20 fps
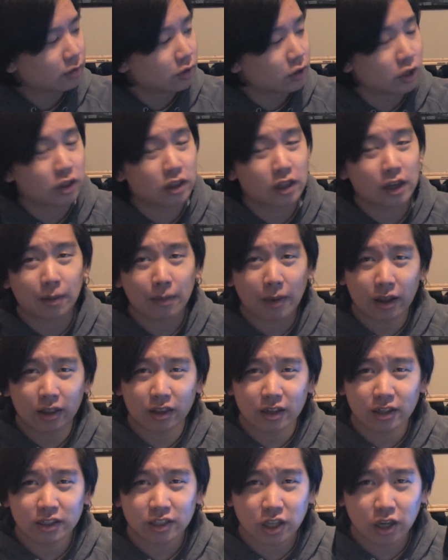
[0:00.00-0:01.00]
Good thing about
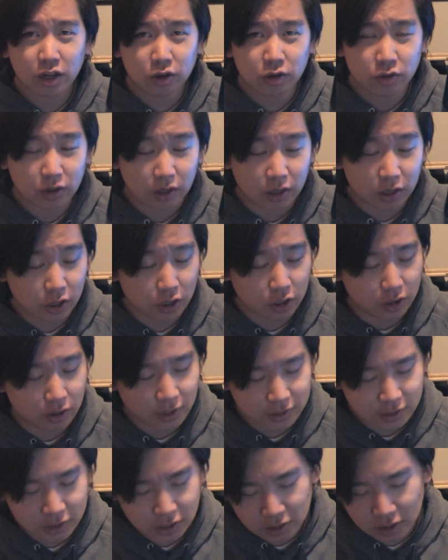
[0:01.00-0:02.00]
this, though, the good.
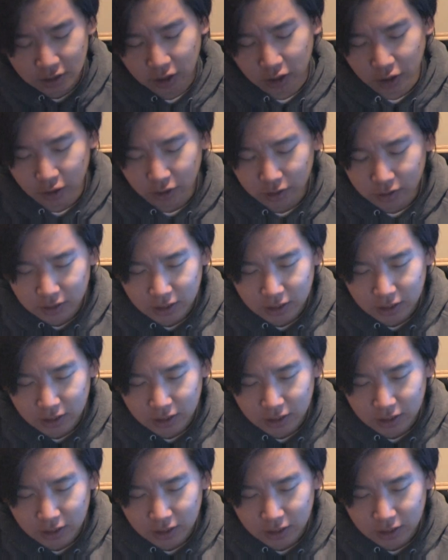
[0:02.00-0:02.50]
Let's get to the good.